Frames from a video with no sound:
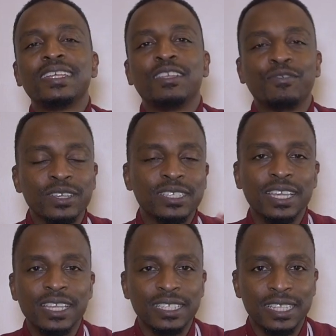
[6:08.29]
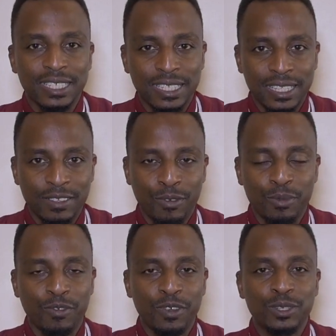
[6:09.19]
The first thing is this from
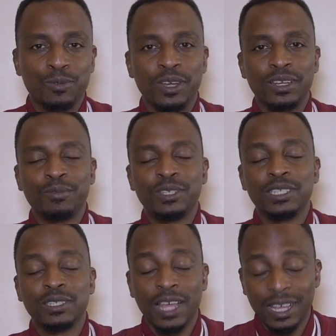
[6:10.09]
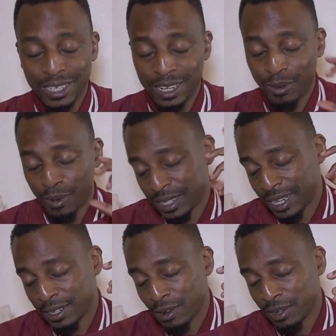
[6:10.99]
the first word, which is actually the word
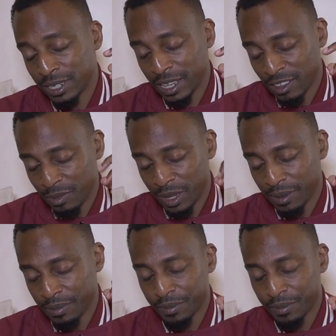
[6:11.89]
that God gave me